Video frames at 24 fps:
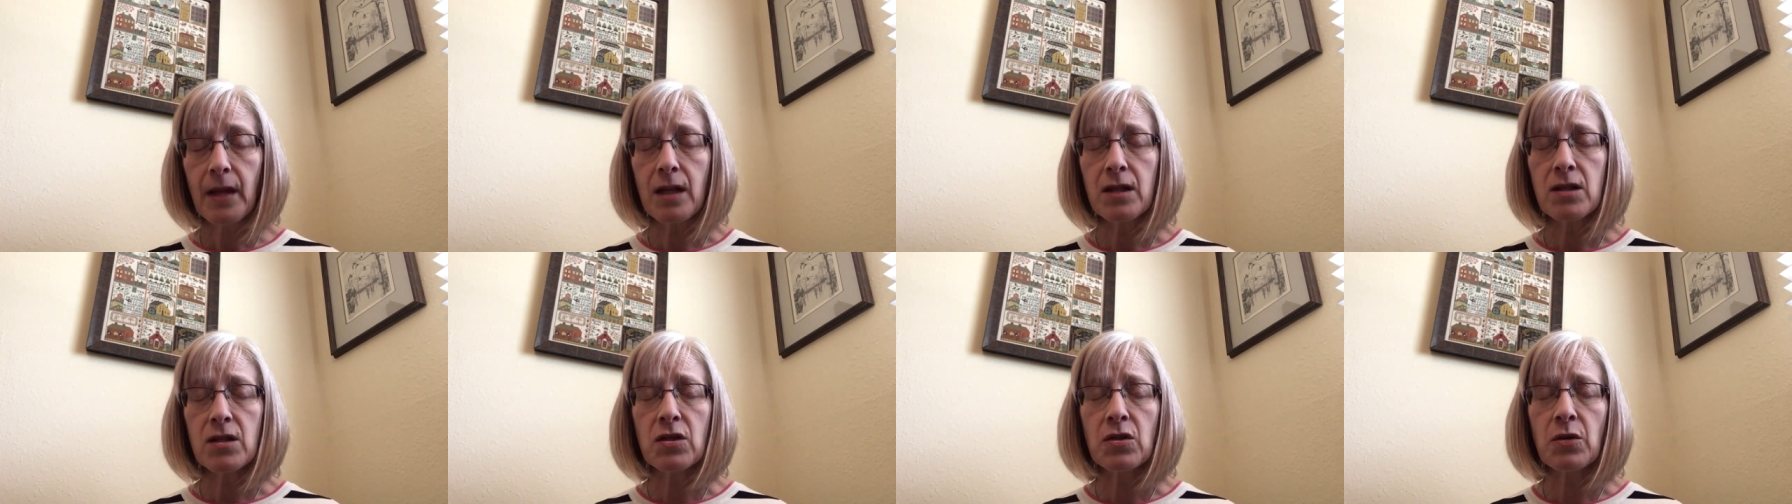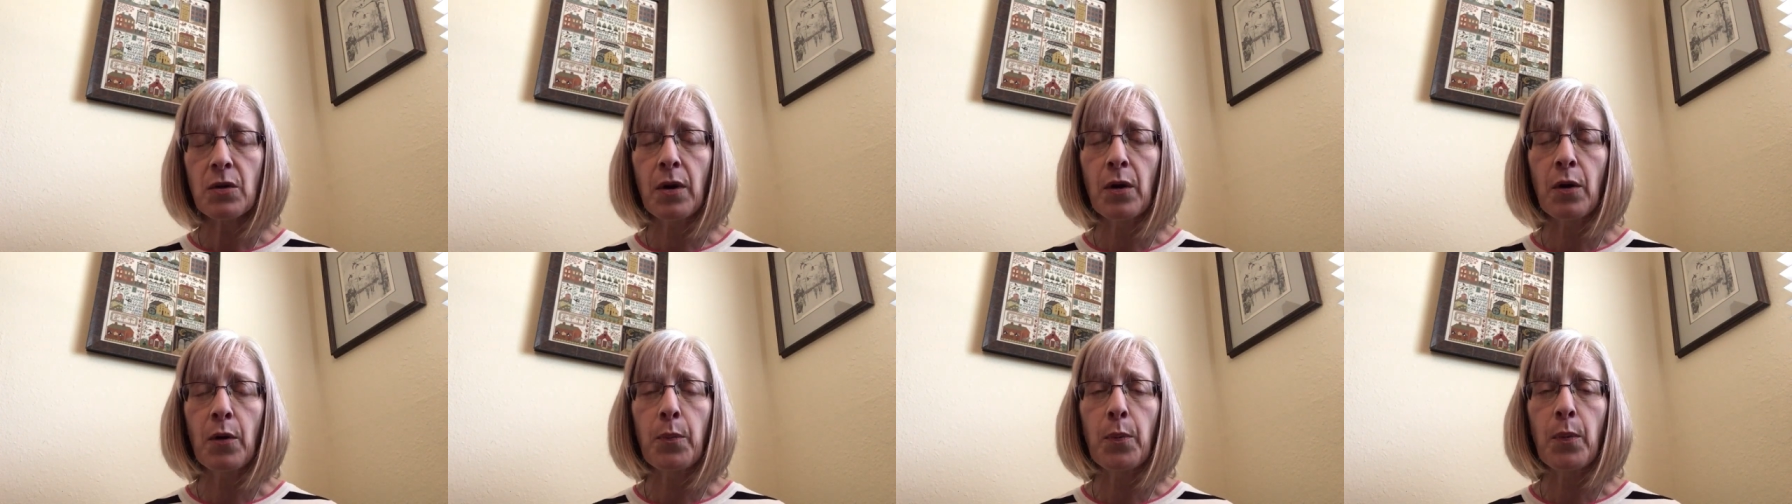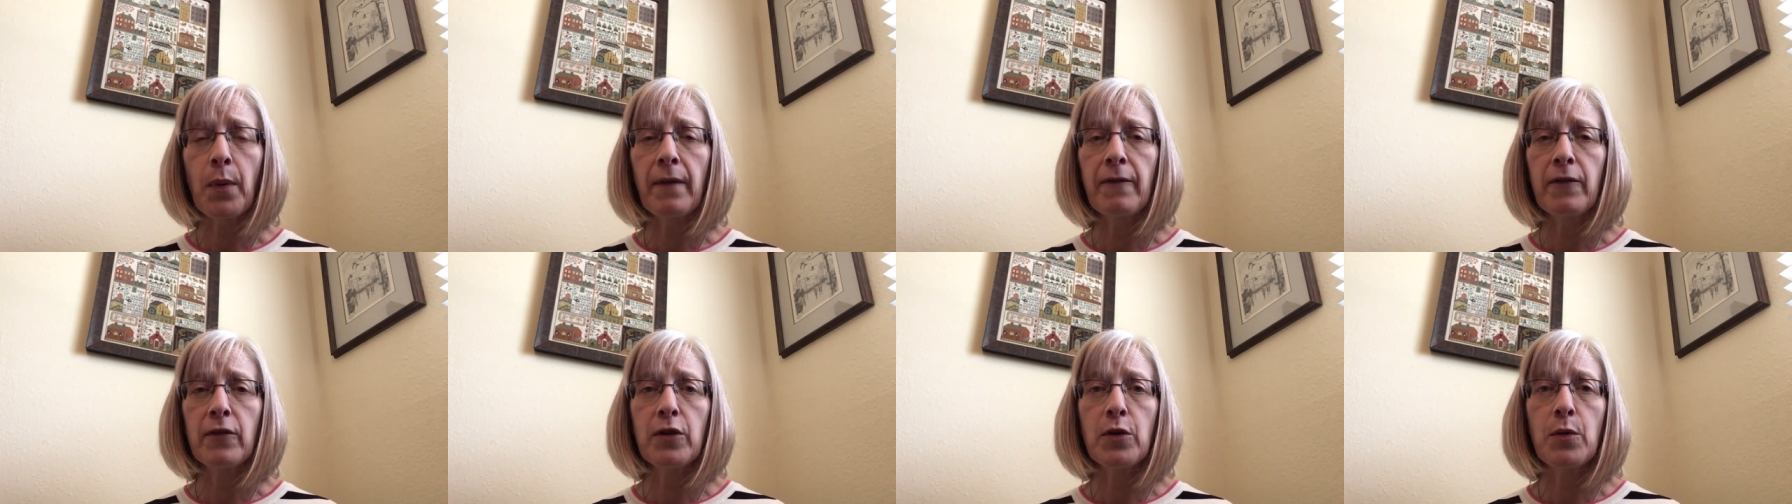So I hope
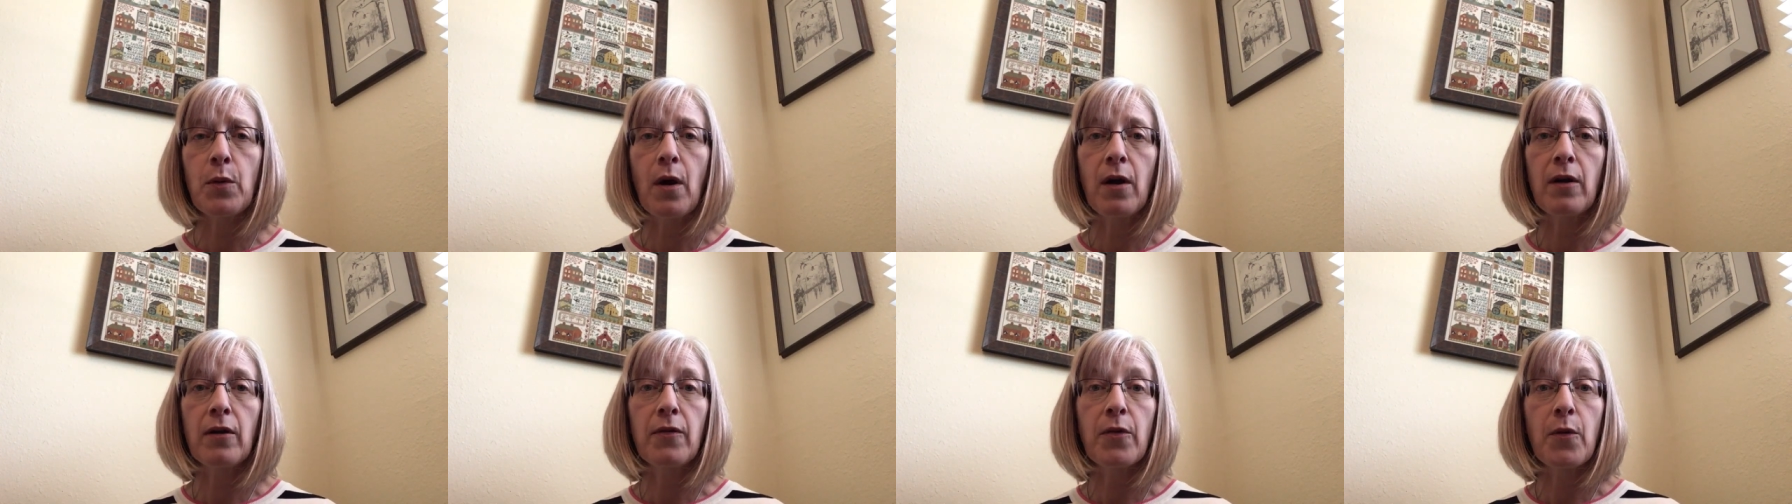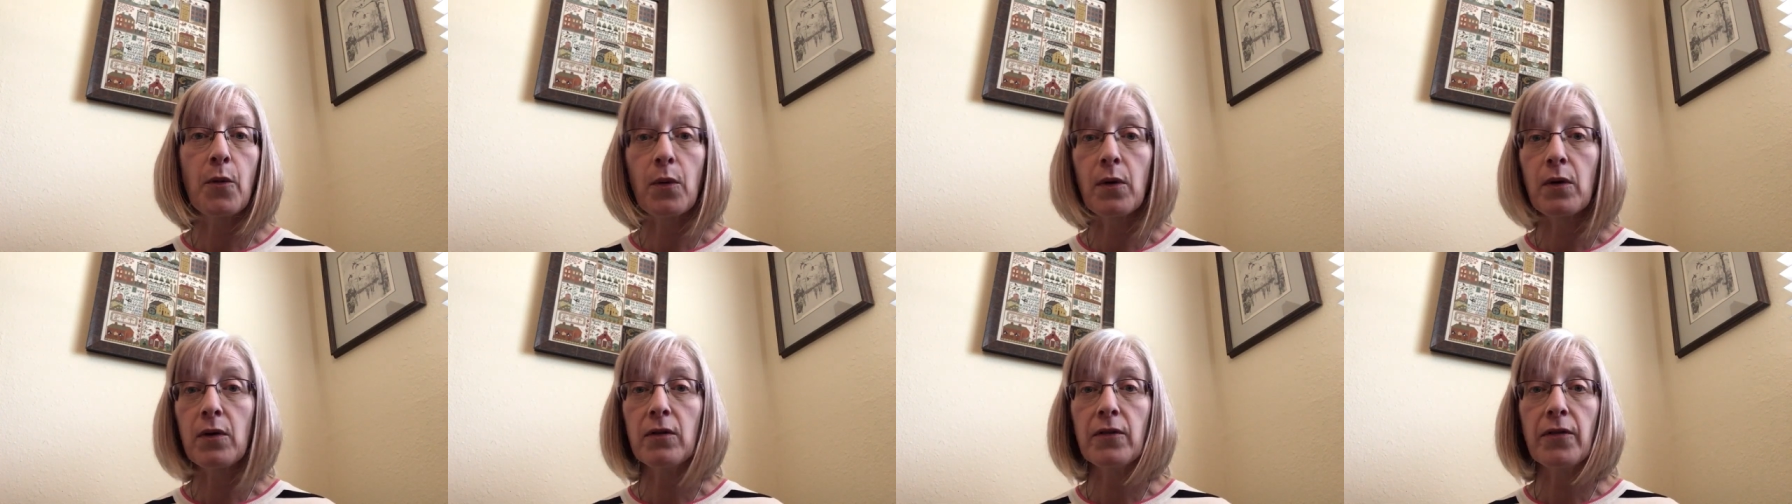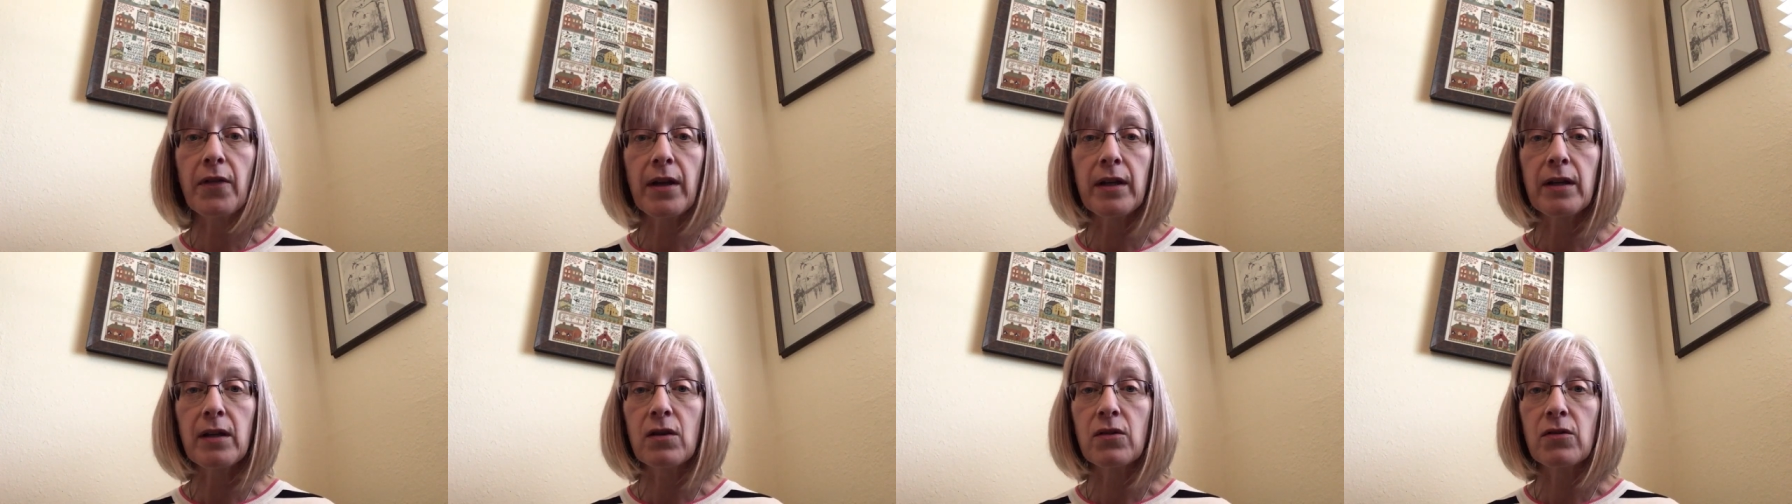wherever you are in the world
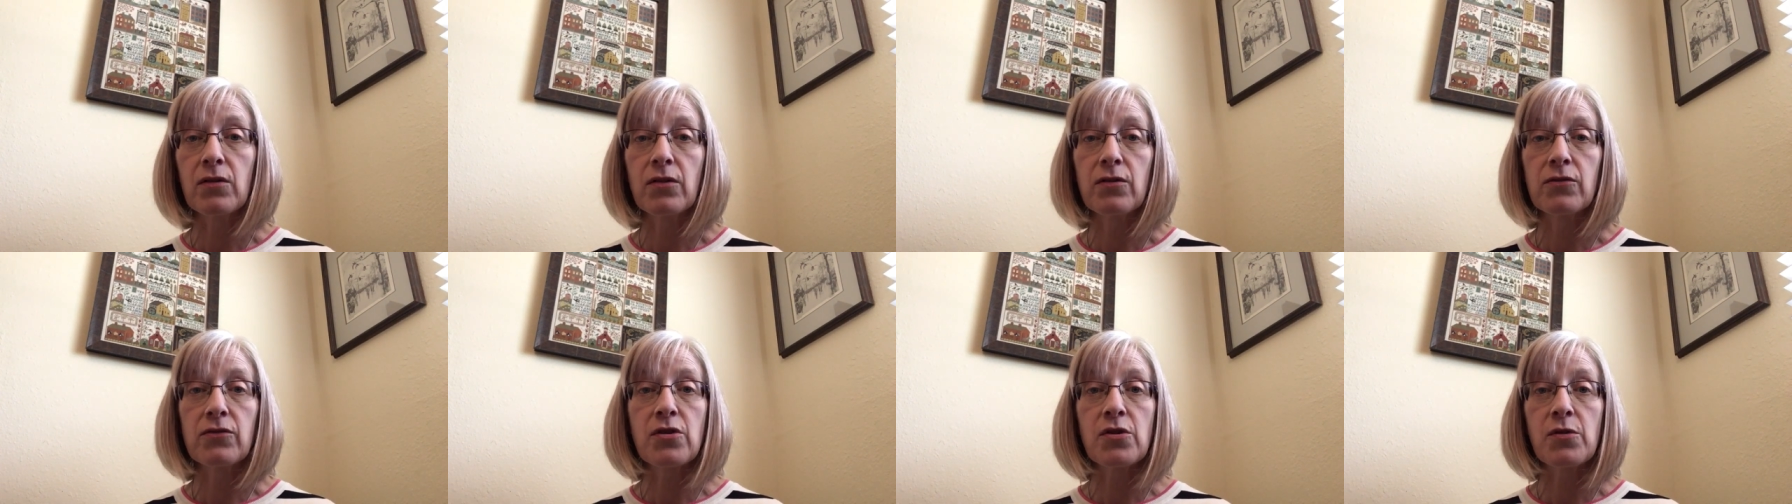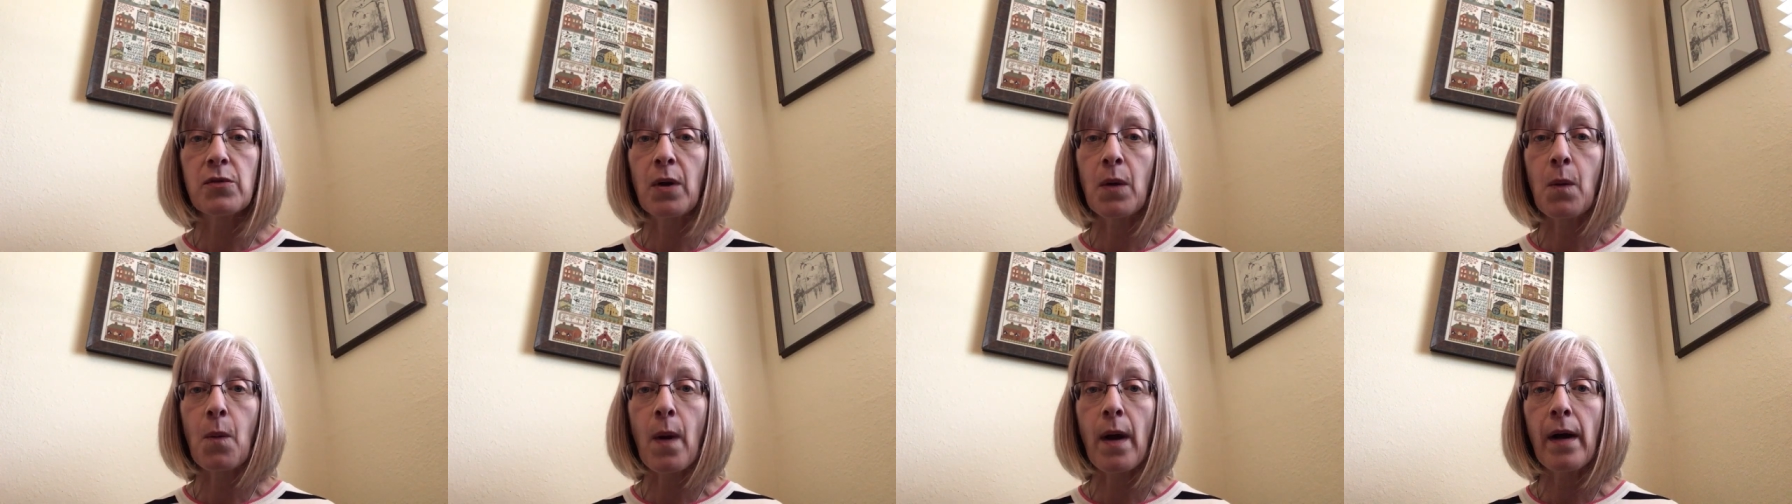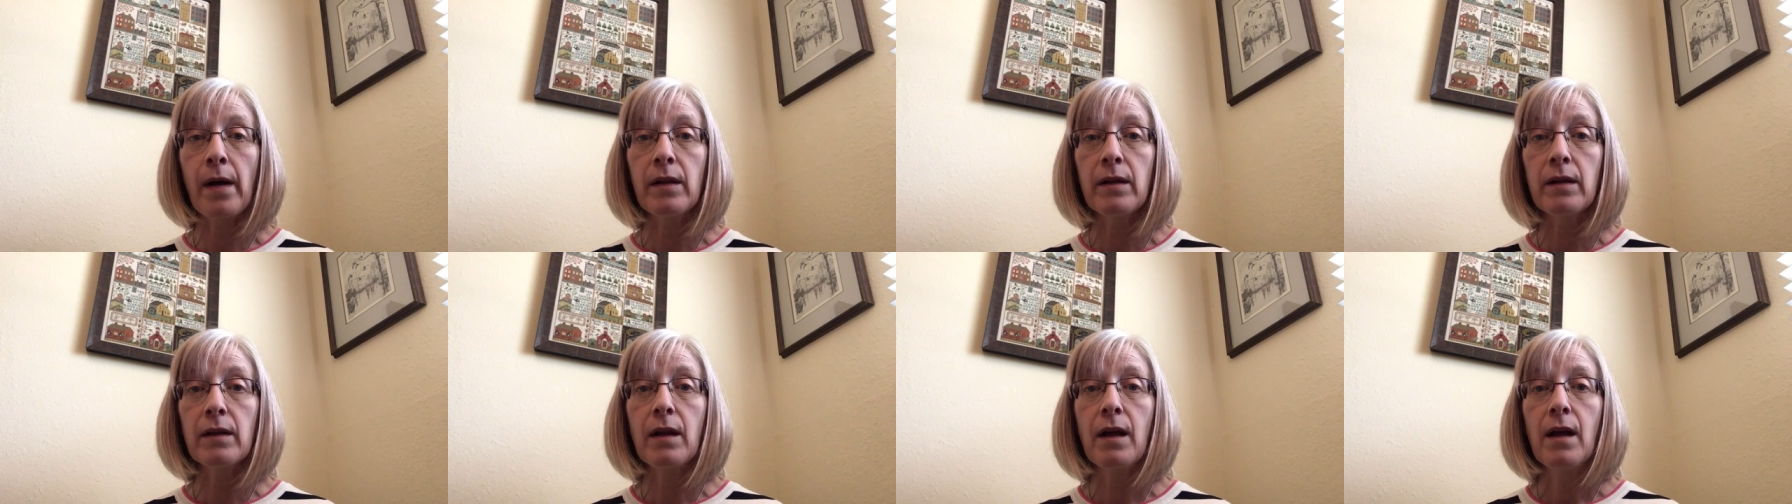that you're doing
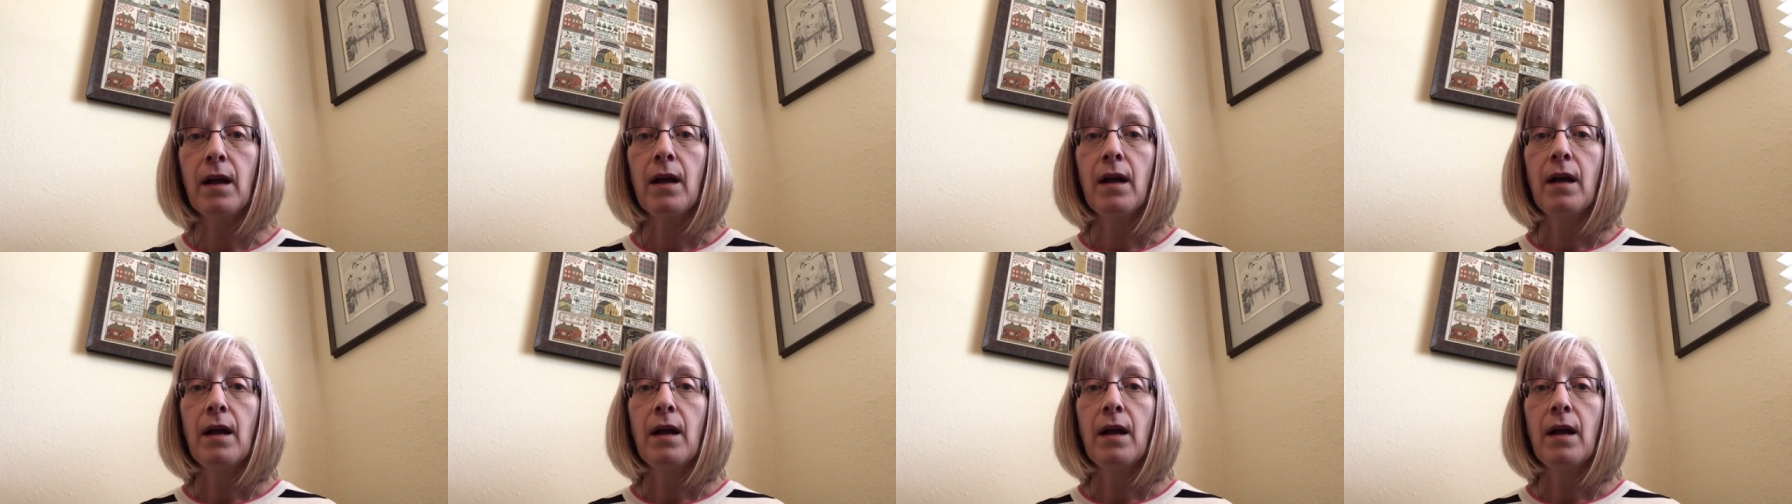well,